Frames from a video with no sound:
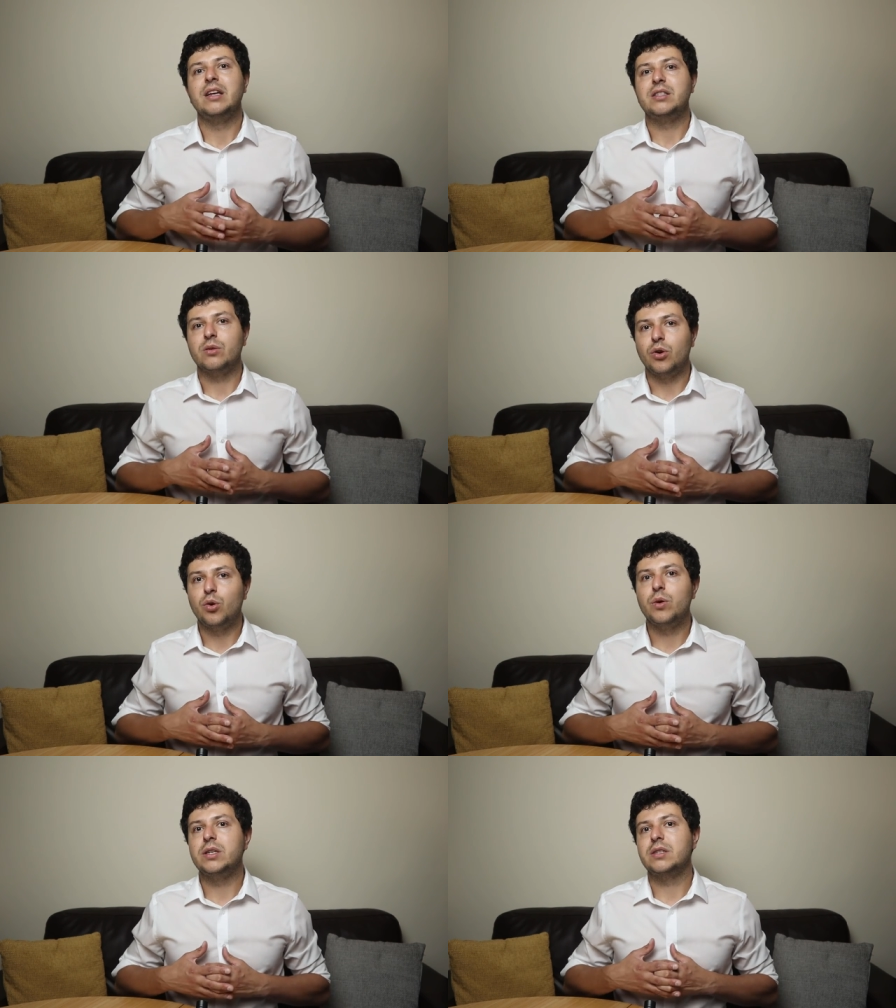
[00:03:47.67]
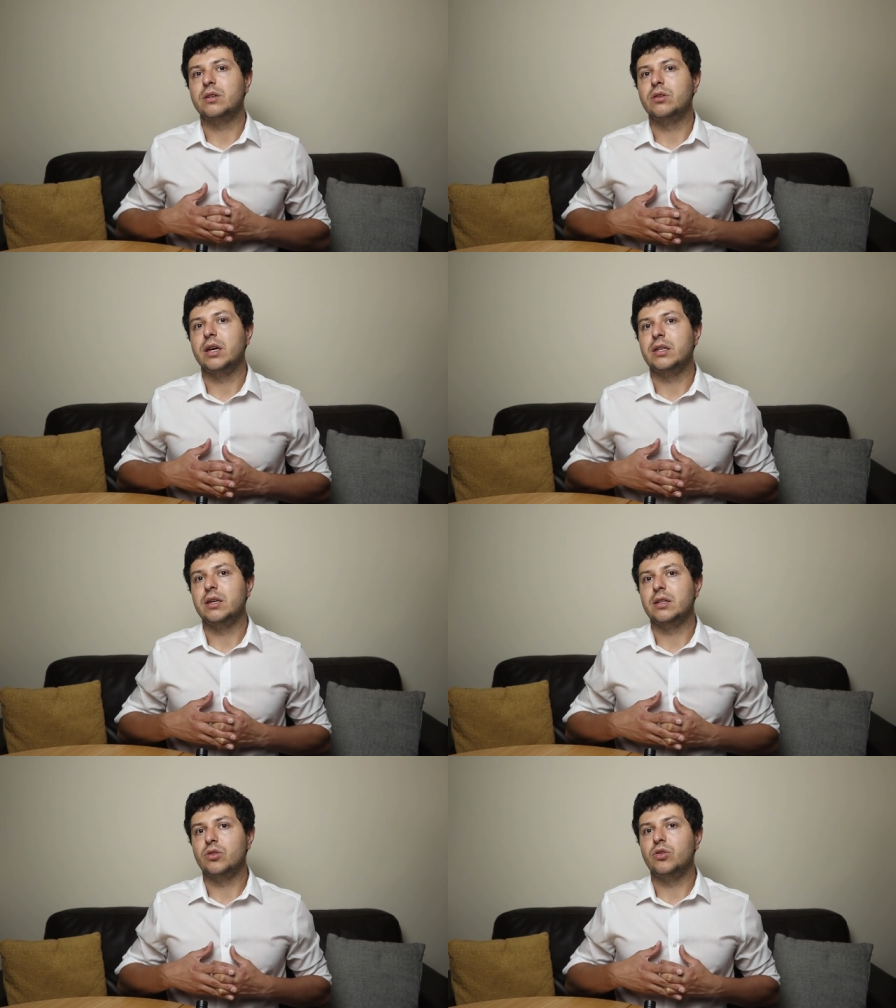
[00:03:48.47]
It's always a good
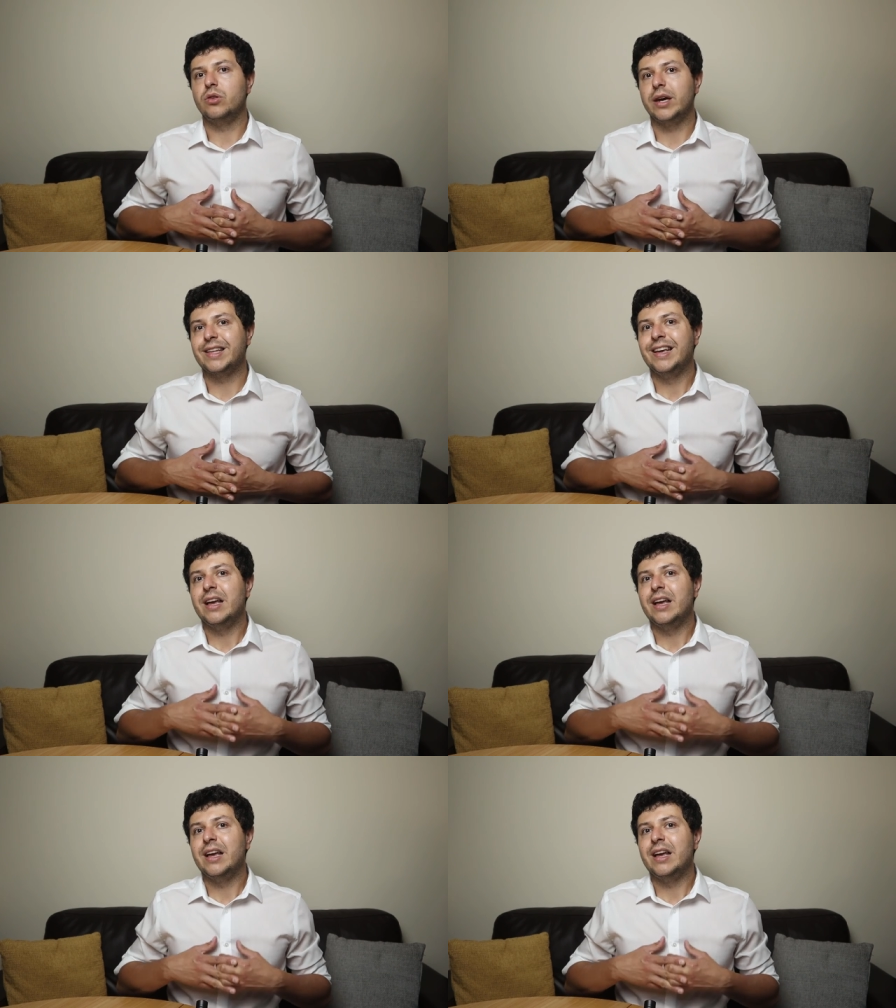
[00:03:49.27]
idea to do that